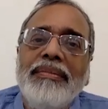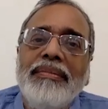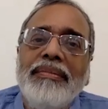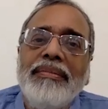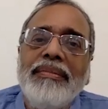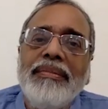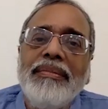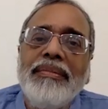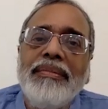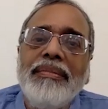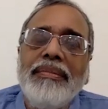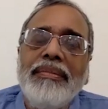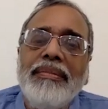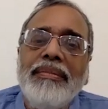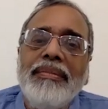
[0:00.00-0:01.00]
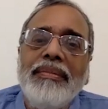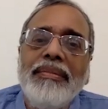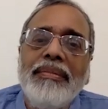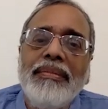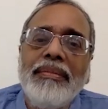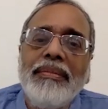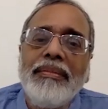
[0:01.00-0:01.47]

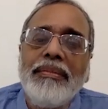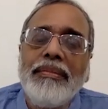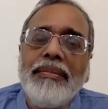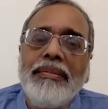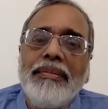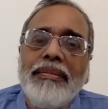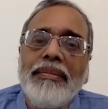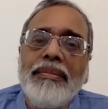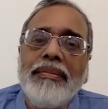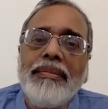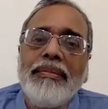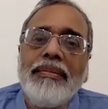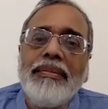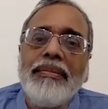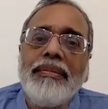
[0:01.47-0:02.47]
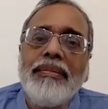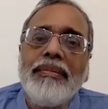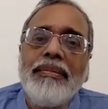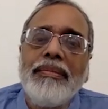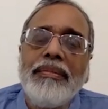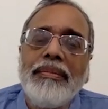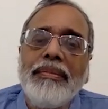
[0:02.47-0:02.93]

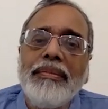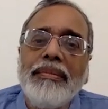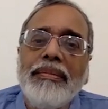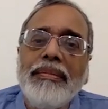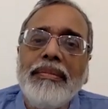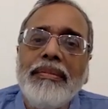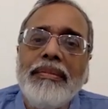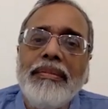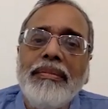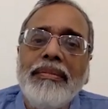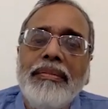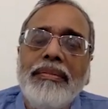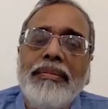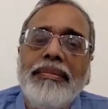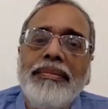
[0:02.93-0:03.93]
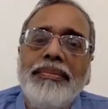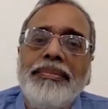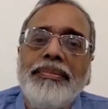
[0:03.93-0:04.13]
The person shown says nothing.